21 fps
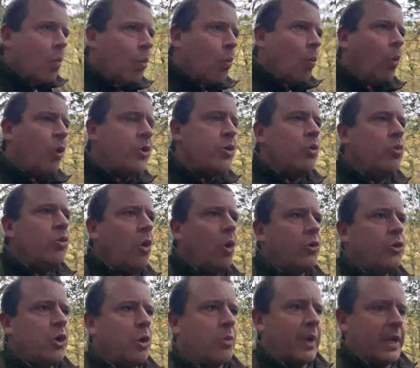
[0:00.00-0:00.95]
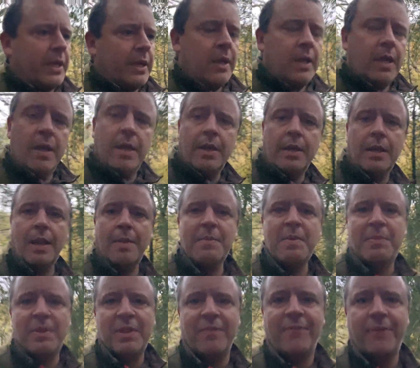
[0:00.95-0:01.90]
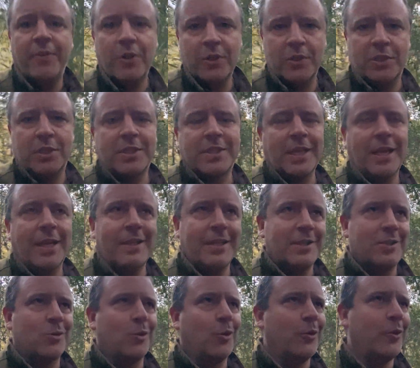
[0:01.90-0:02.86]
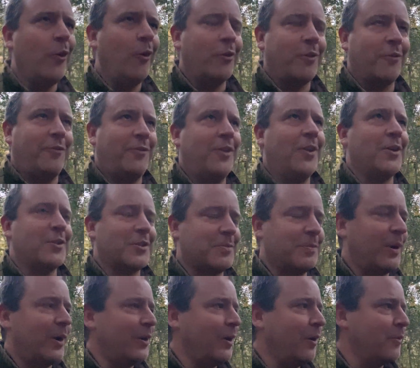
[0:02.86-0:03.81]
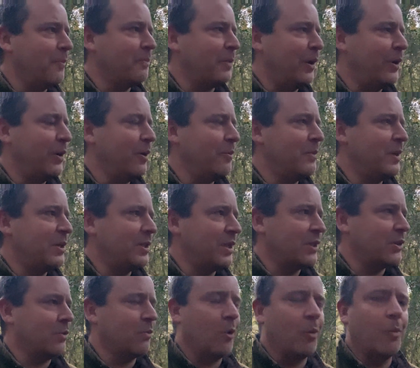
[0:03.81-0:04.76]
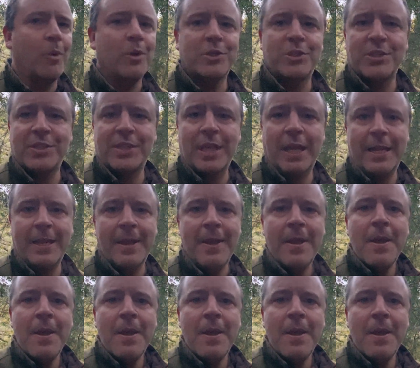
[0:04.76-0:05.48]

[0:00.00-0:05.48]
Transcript: What you're not doing, let me be the first to say this, or not the first, by no means, that's the wrong word to say,